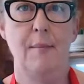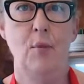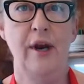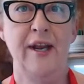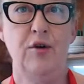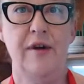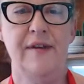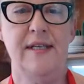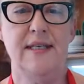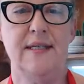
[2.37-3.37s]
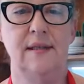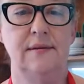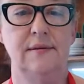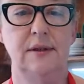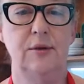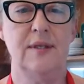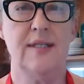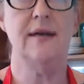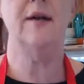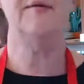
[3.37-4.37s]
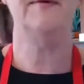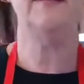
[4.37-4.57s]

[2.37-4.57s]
Morning, Groovers. Oh, what's going on with my